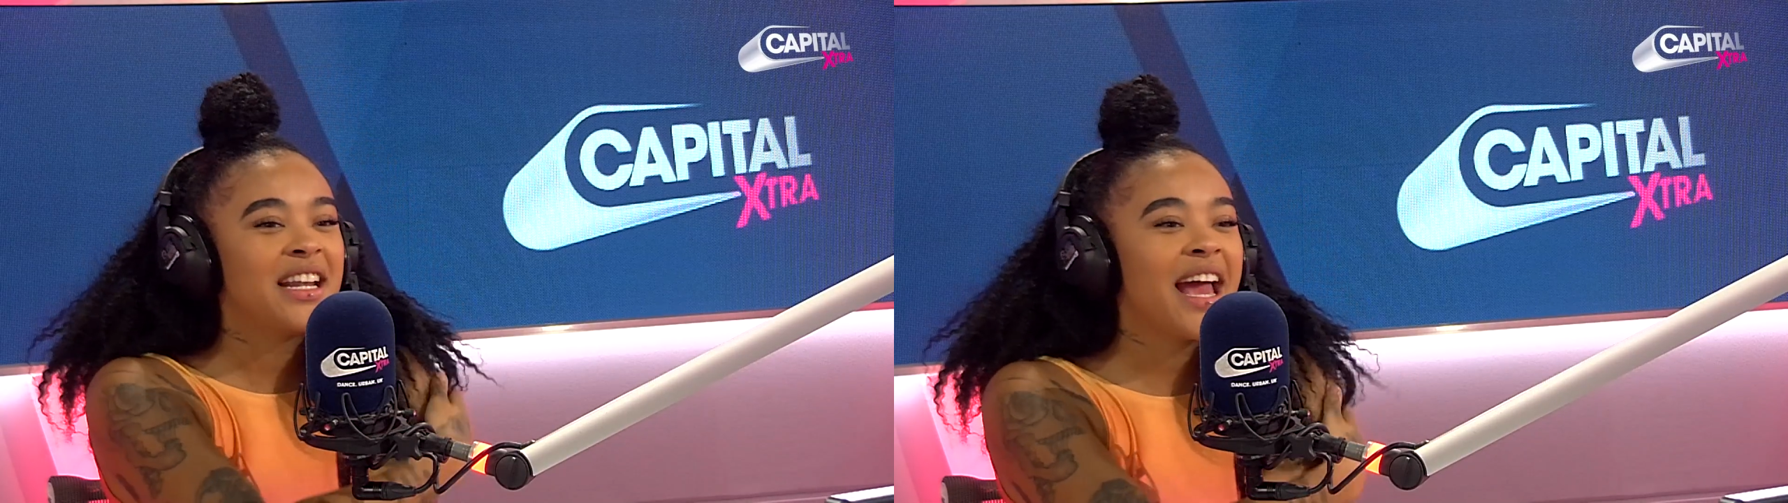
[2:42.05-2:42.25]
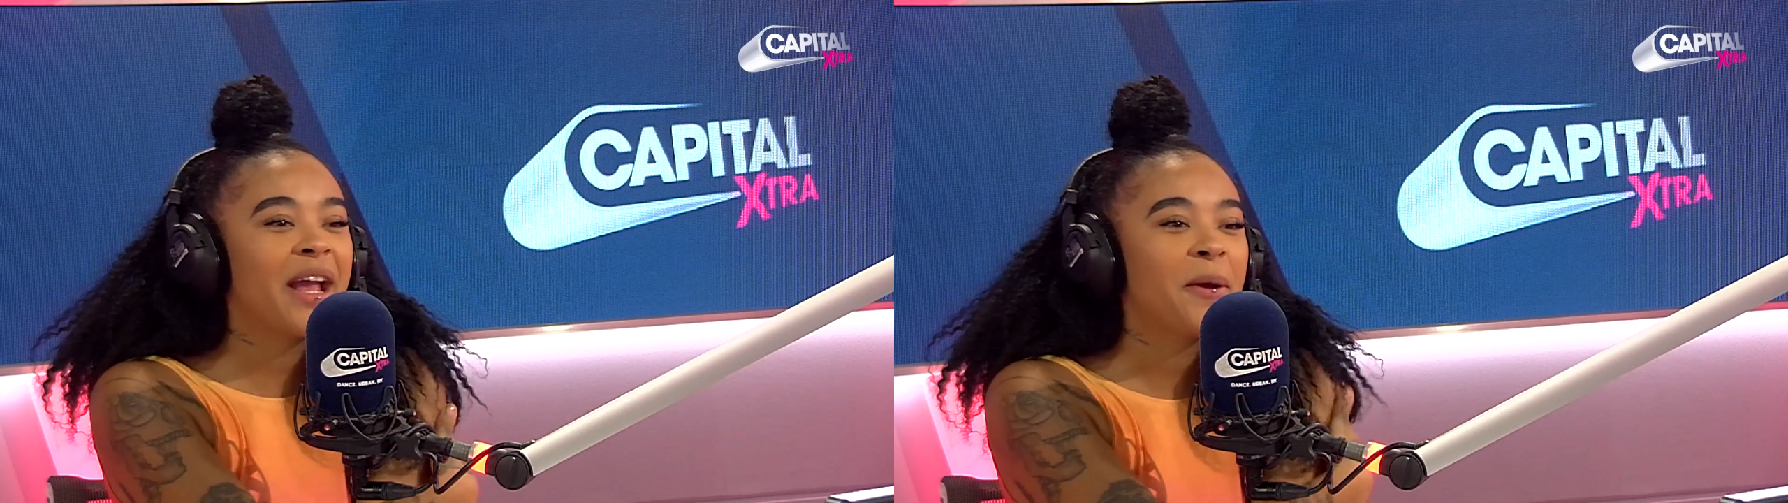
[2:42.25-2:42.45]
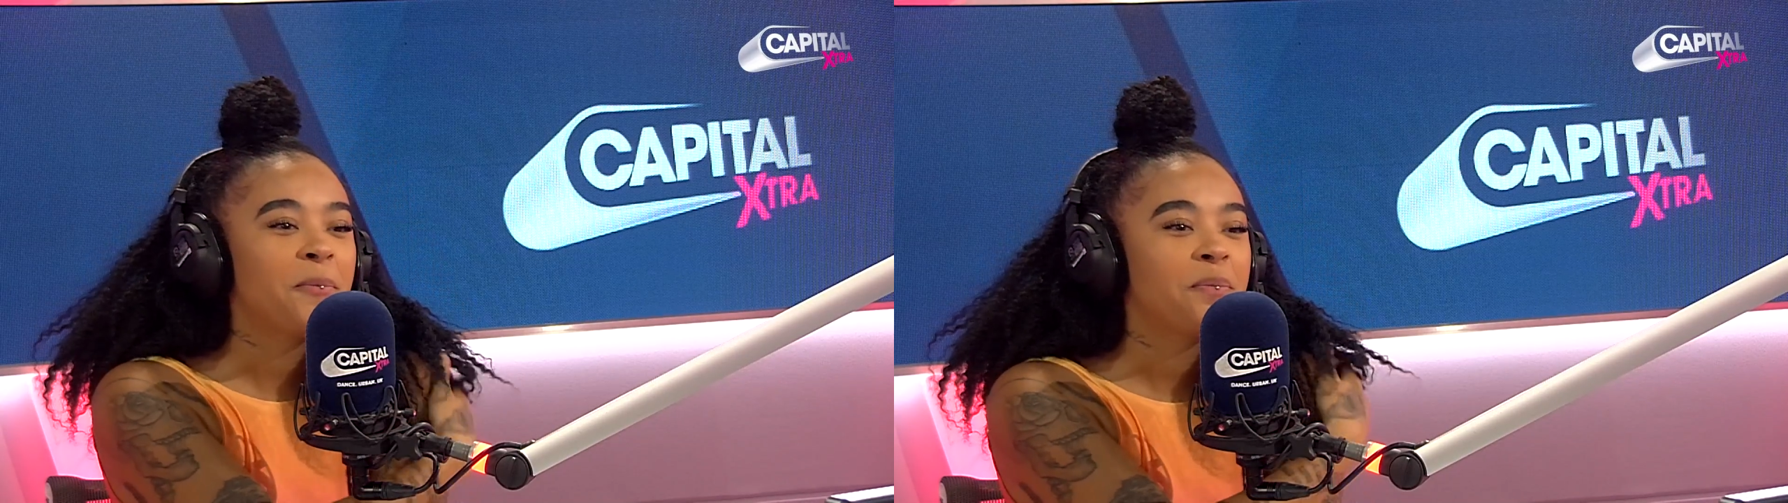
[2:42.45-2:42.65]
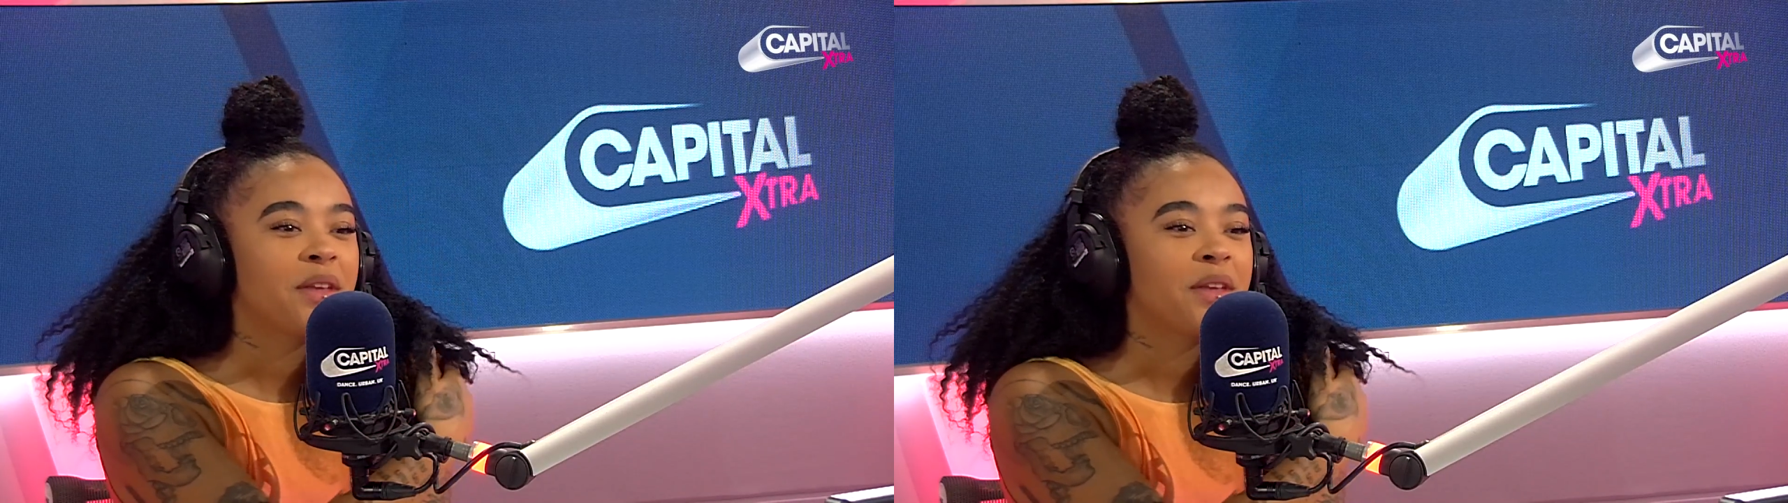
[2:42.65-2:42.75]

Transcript: like